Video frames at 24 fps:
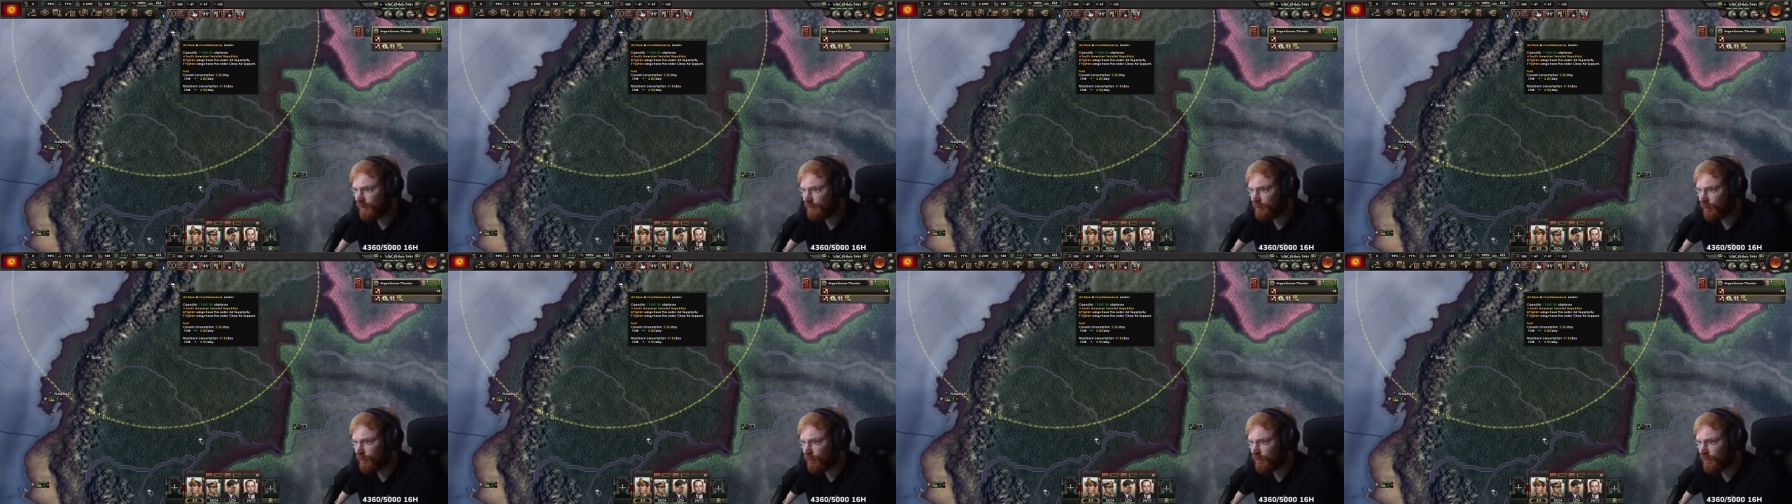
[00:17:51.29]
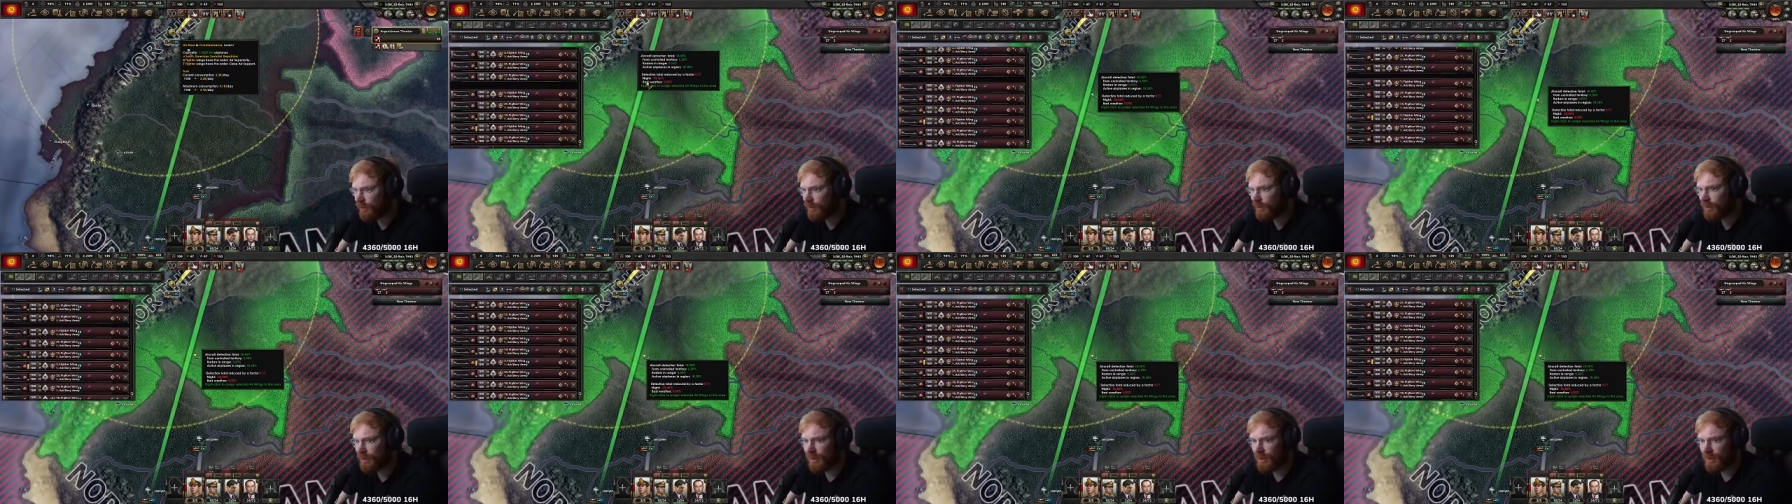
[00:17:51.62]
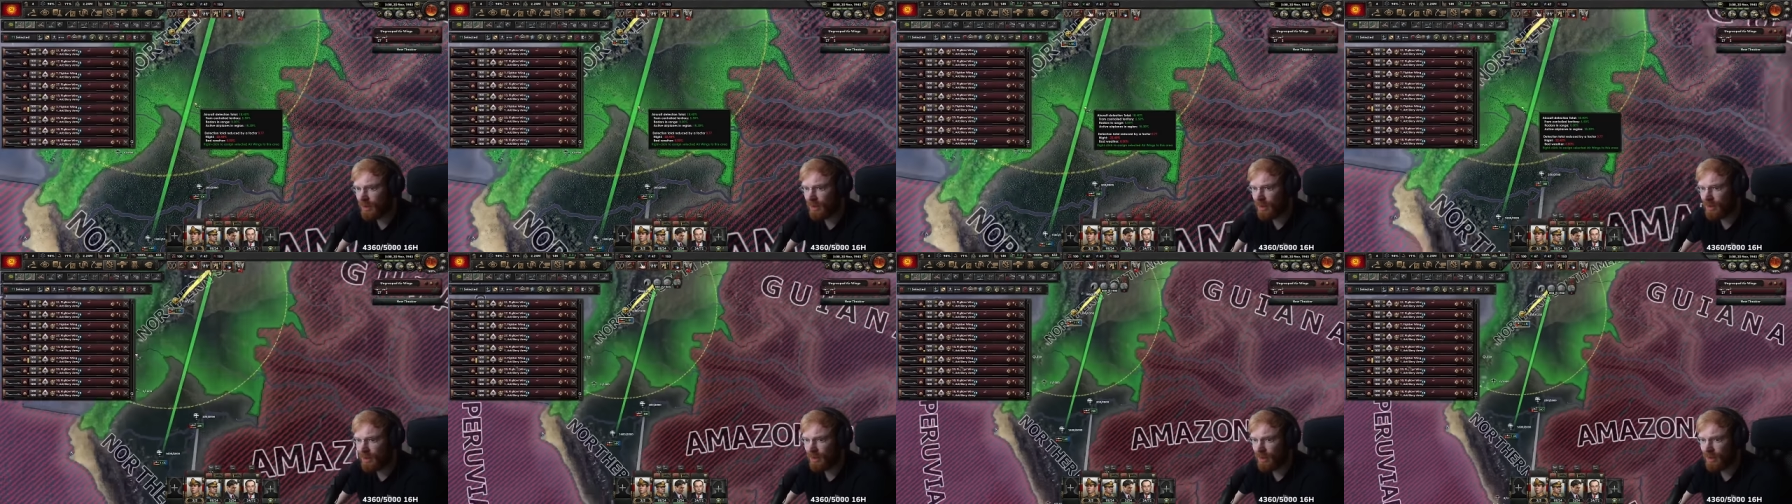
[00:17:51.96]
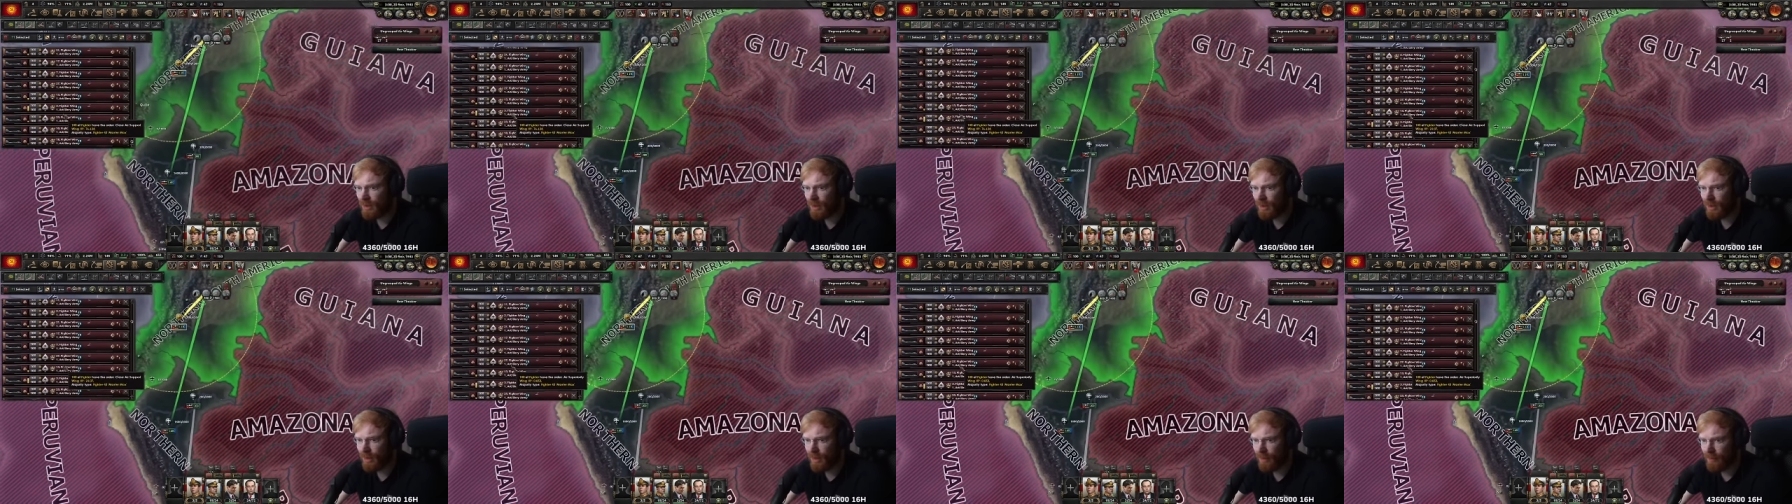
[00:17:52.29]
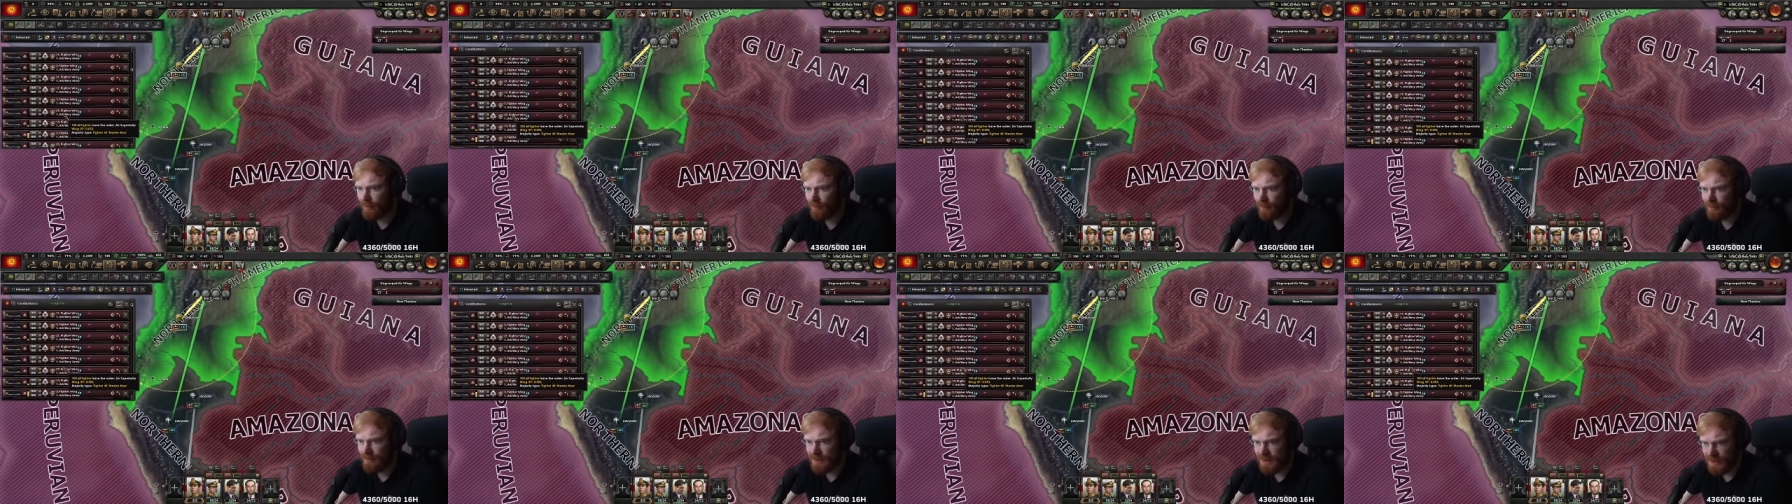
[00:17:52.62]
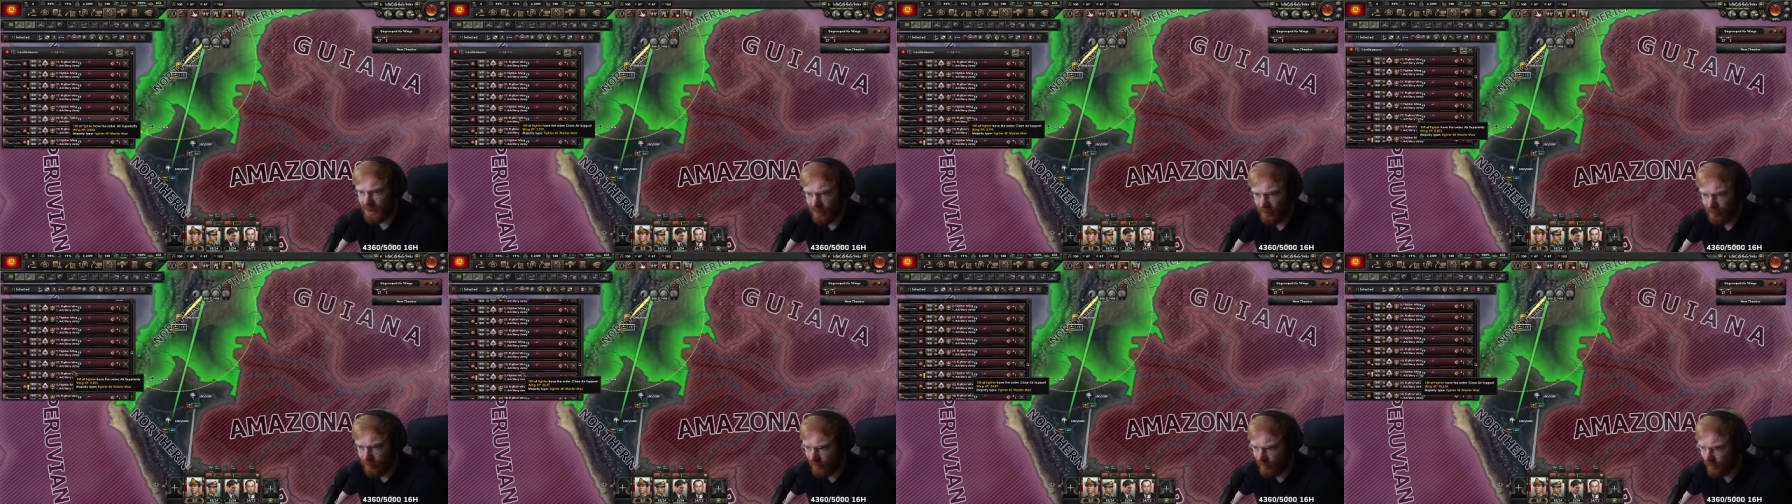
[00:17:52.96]
broken in
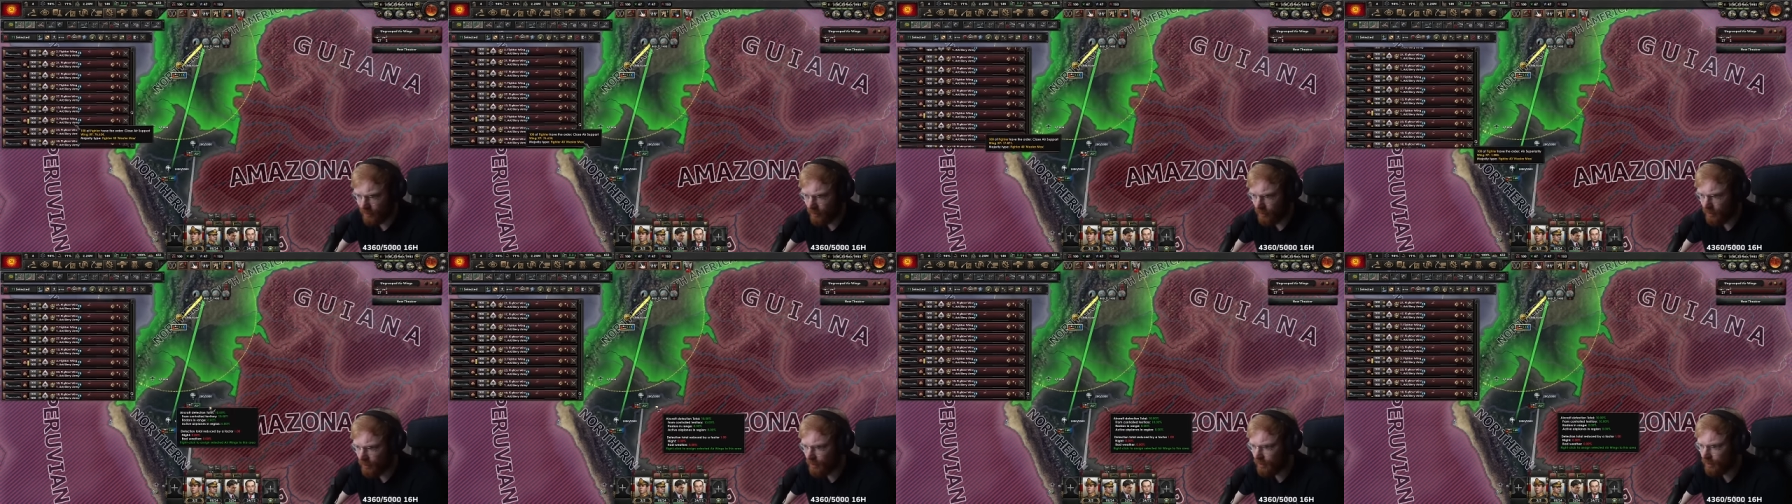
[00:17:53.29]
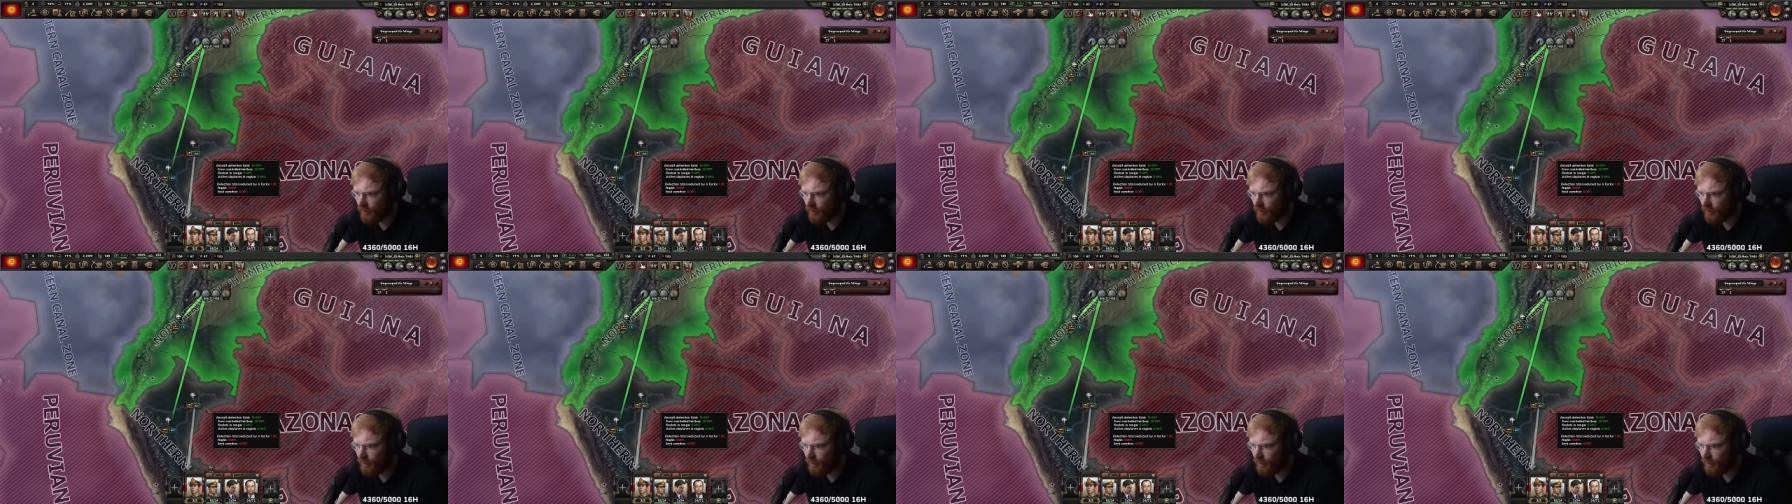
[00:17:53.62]
single player.